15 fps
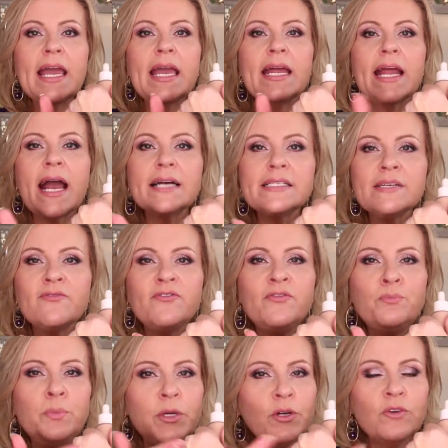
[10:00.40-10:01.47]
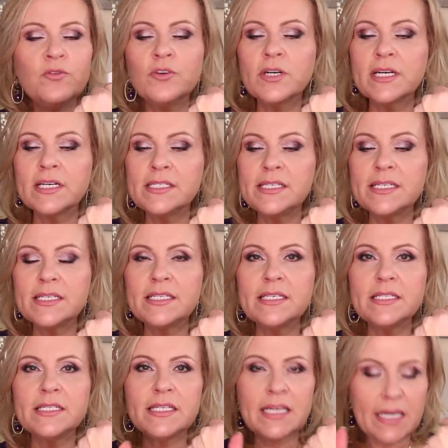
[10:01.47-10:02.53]
It has a beautiful
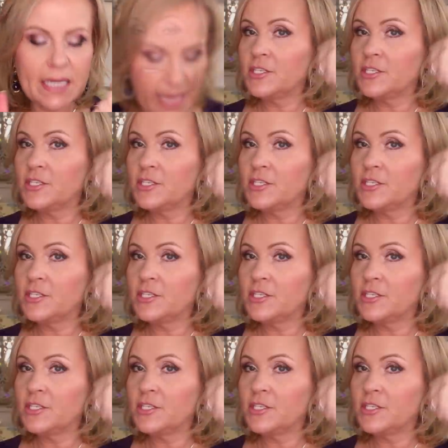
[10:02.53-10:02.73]
consistency